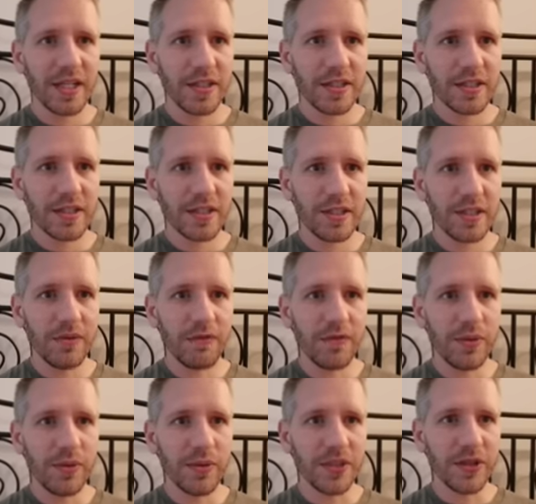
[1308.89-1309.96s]
Let's
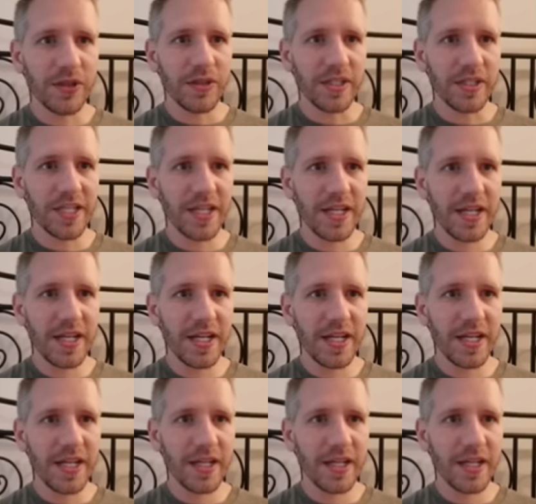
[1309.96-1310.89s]
fuse all these in.